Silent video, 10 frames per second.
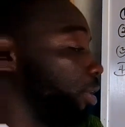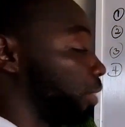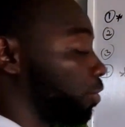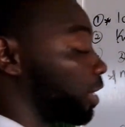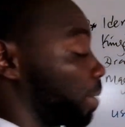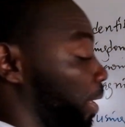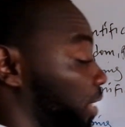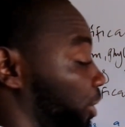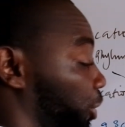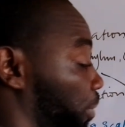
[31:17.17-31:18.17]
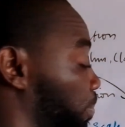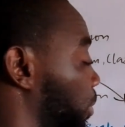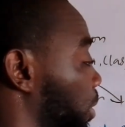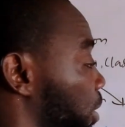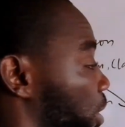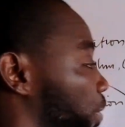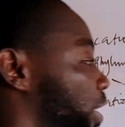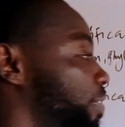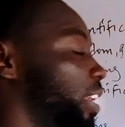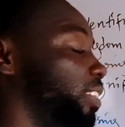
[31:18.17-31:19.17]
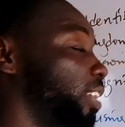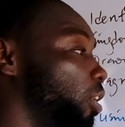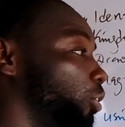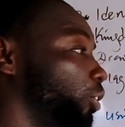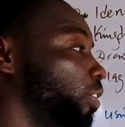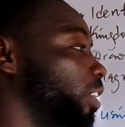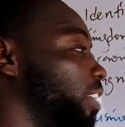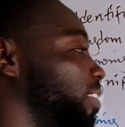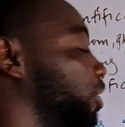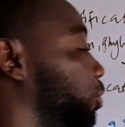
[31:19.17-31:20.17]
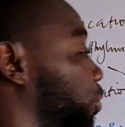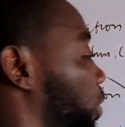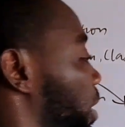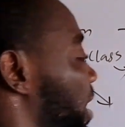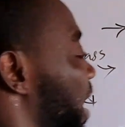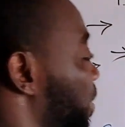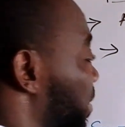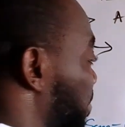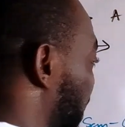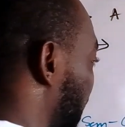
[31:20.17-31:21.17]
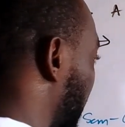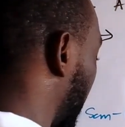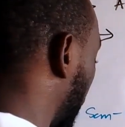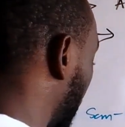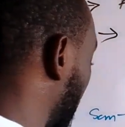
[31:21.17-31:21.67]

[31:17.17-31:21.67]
they are talking about this shape. Whenever they say longitudinal section, have it in mind that they are talking